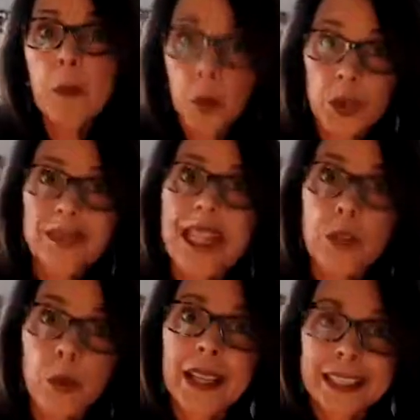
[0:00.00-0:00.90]
more like
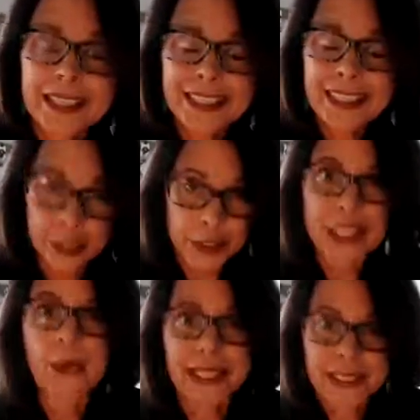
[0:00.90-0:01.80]
what you're
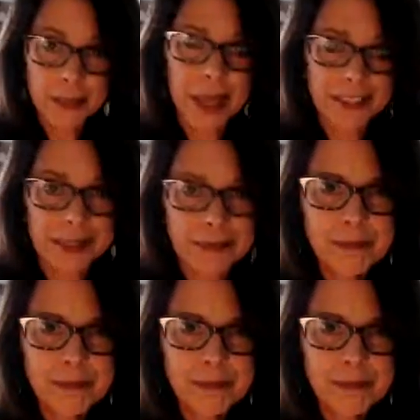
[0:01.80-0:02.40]
doing, smiling.